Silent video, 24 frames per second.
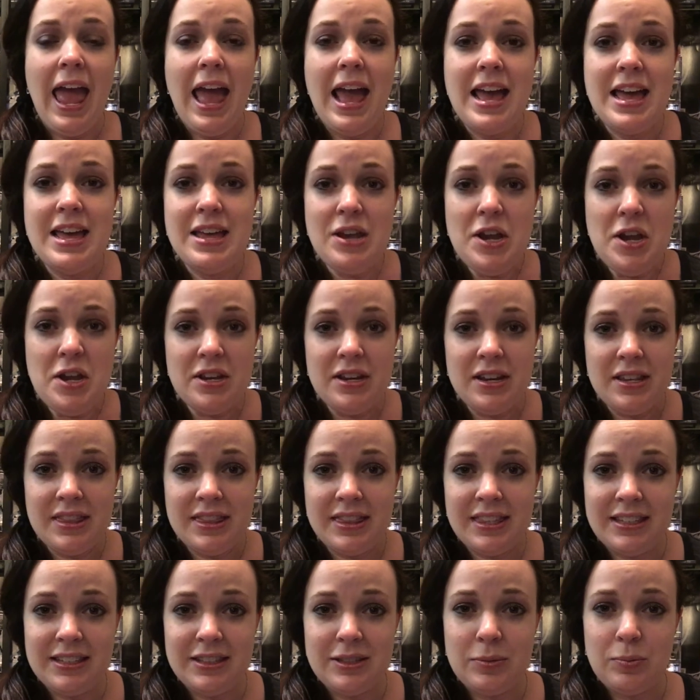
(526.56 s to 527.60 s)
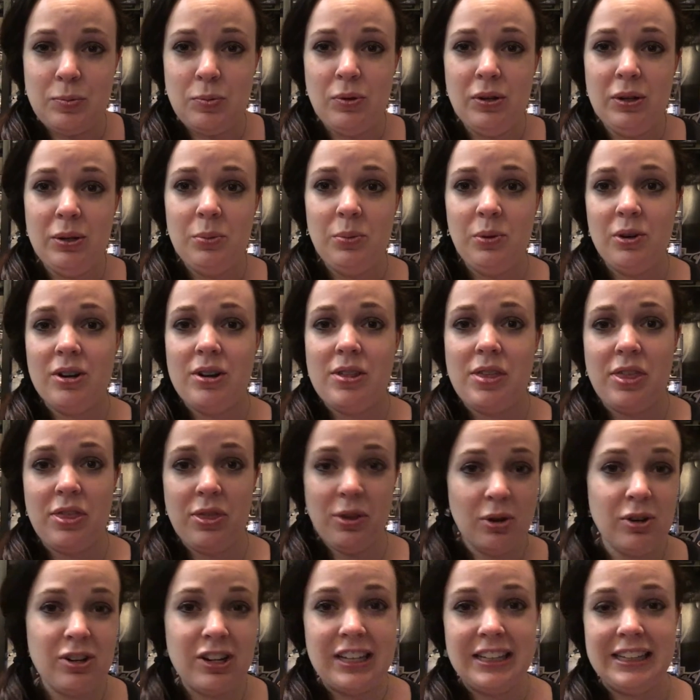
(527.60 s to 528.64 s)
And at this point, we're
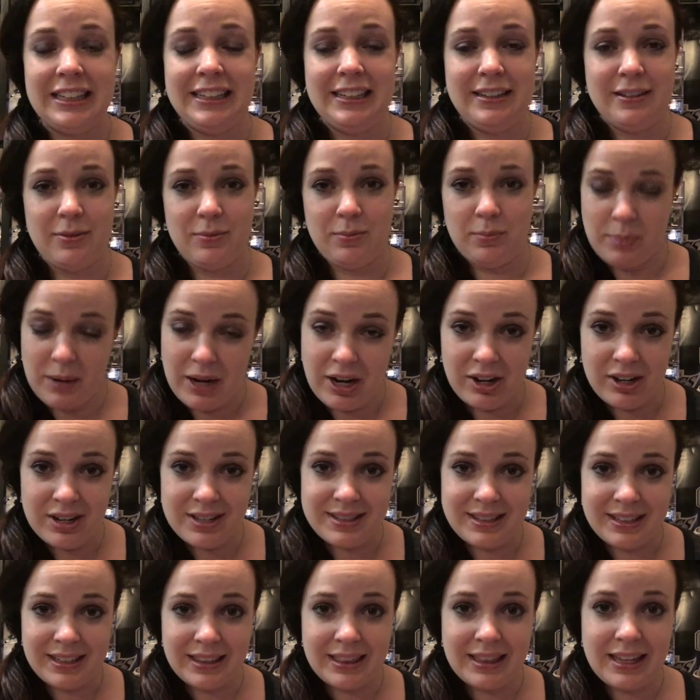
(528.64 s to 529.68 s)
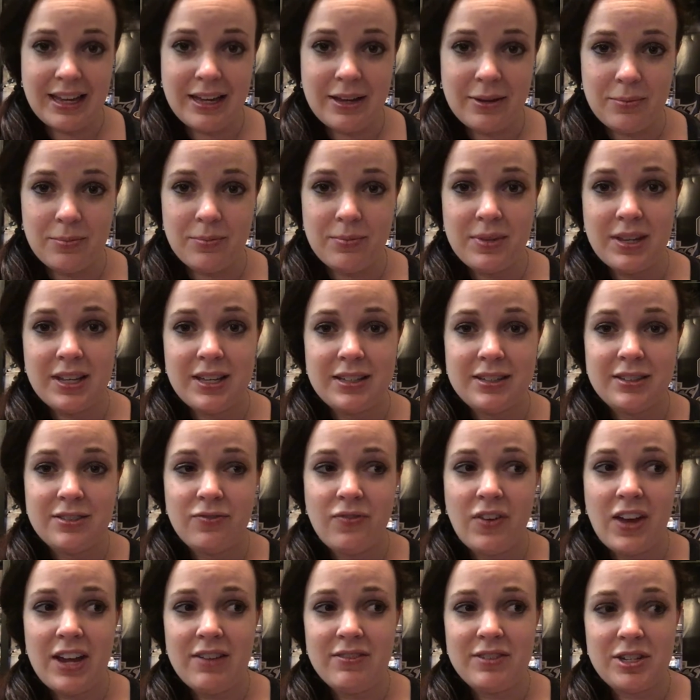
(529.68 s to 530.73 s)
thoroughly embarrassing them, because
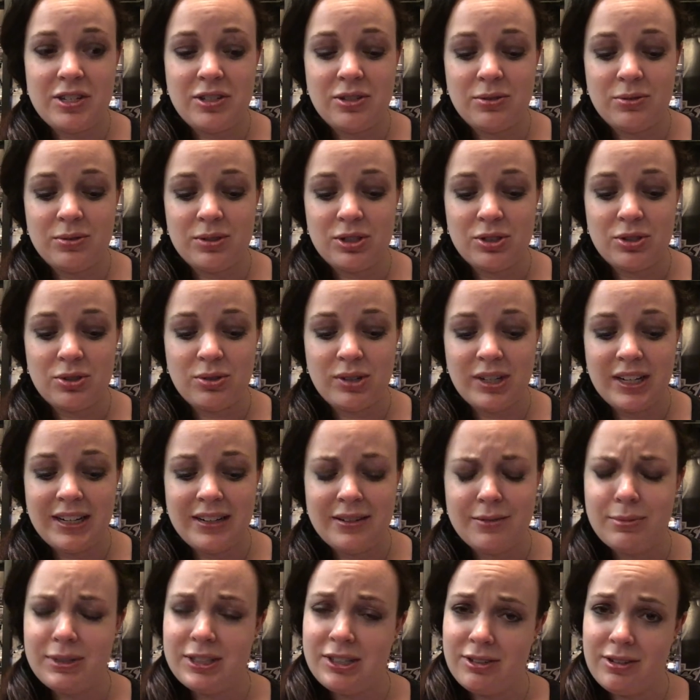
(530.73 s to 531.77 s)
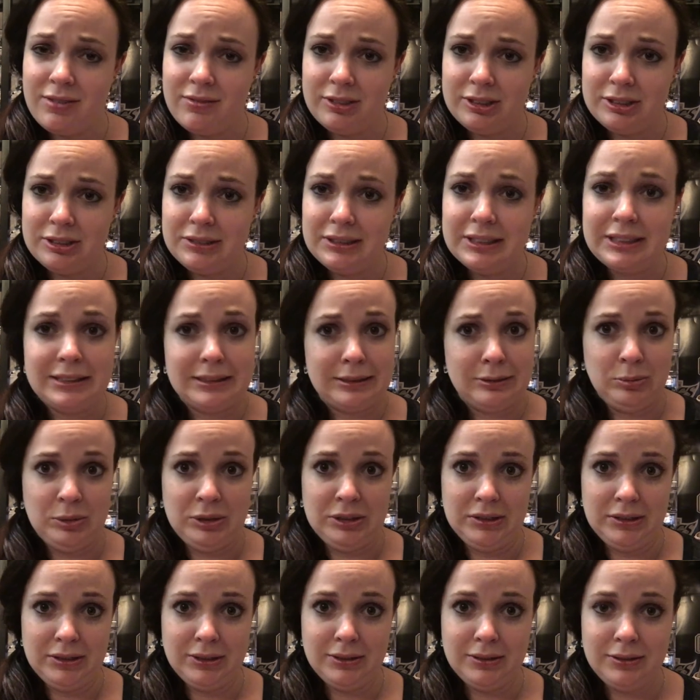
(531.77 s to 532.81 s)
5-2 and a shorthanded by Trevor Lewis, come
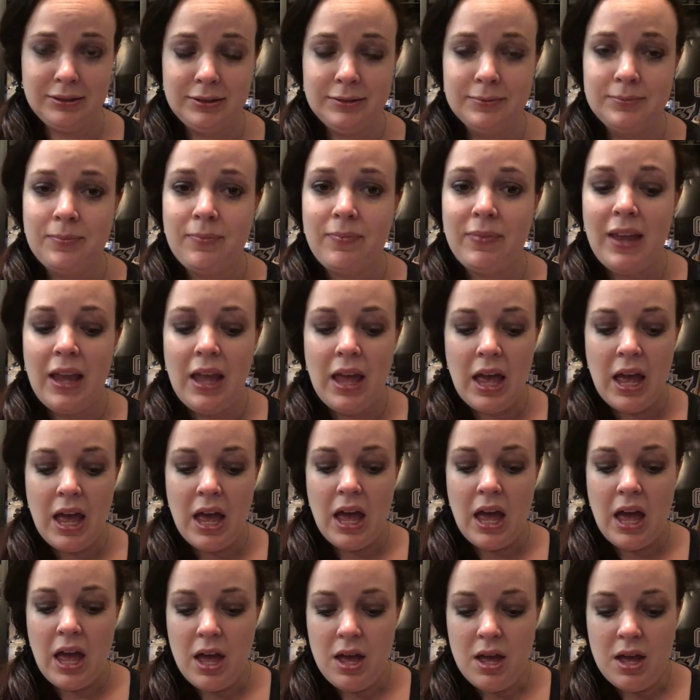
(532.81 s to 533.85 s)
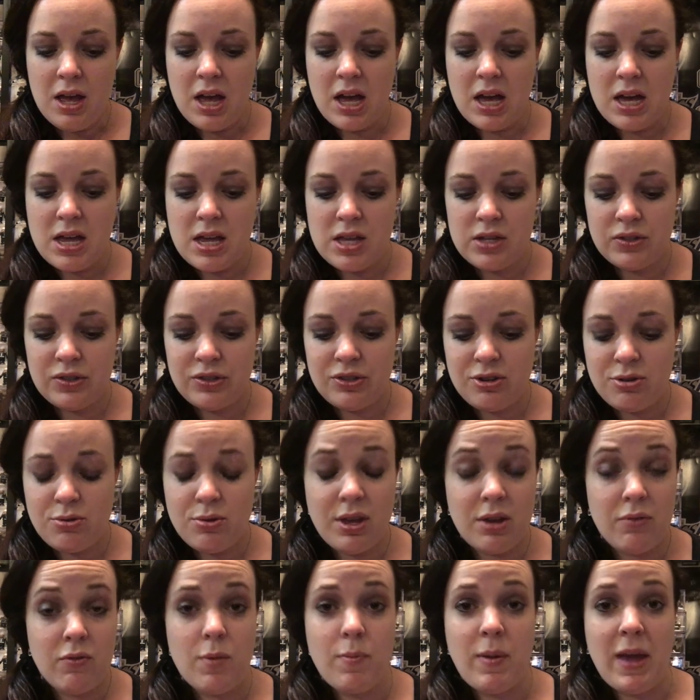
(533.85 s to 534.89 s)
on, guys. So
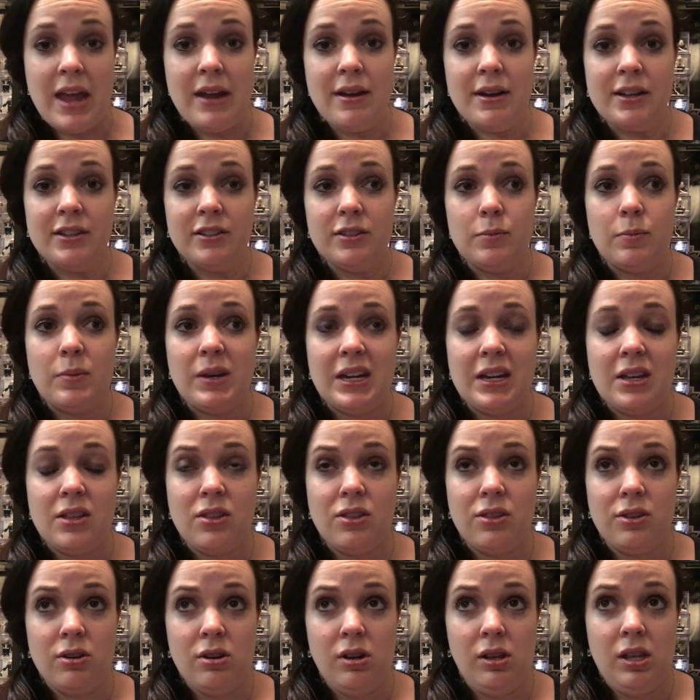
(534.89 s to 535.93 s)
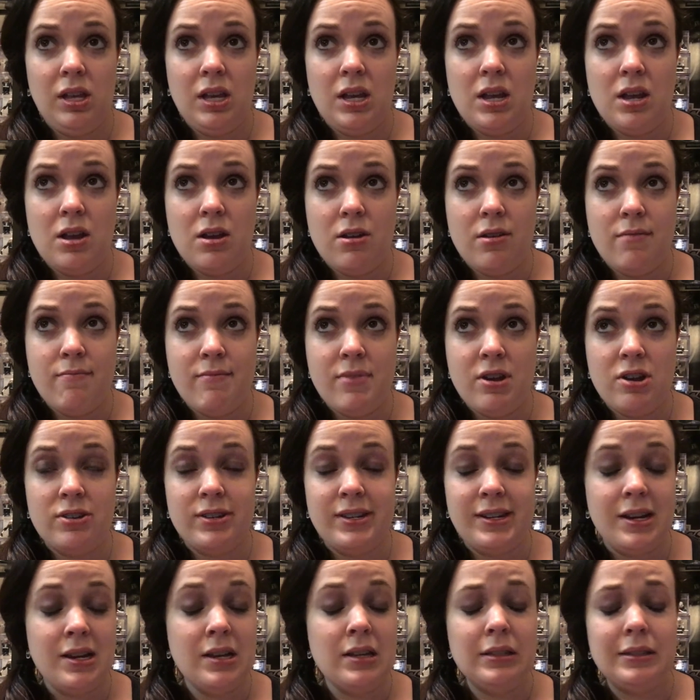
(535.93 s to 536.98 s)
they repaid us by thoroughly
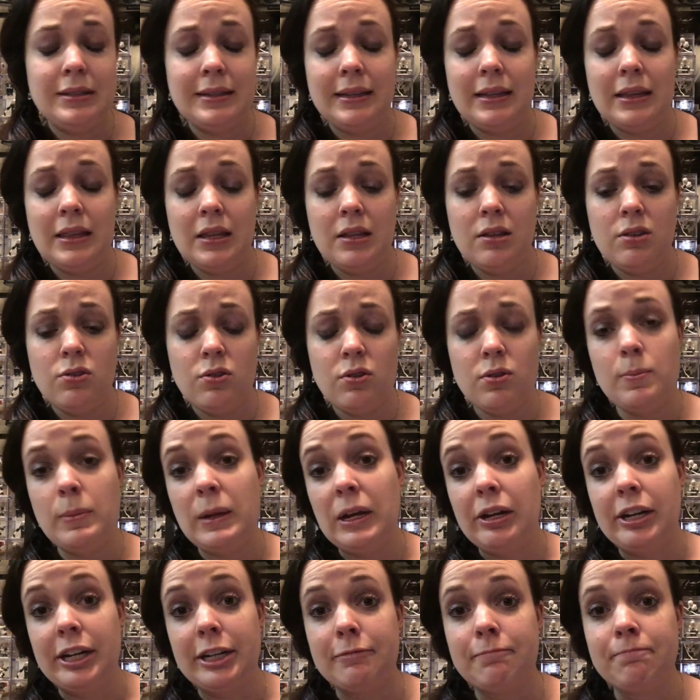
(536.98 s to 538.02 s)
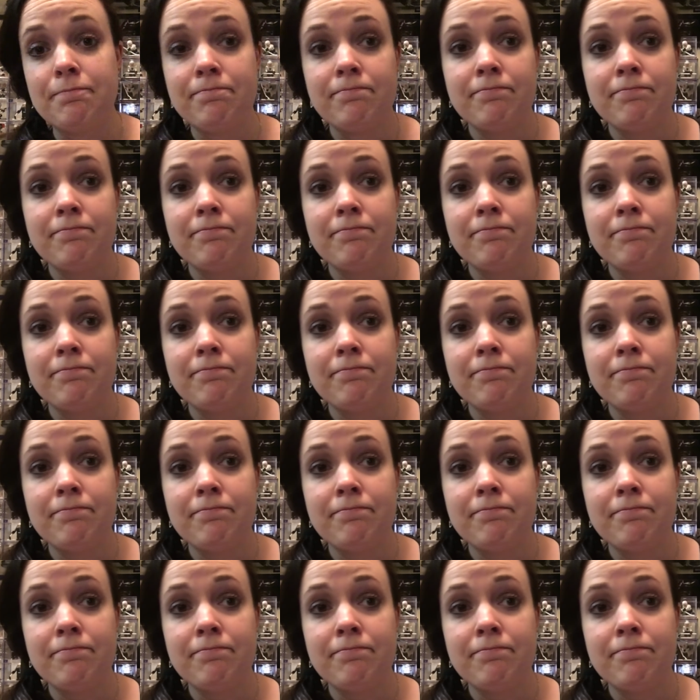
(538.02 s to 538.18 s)
embarrassing us in the third period.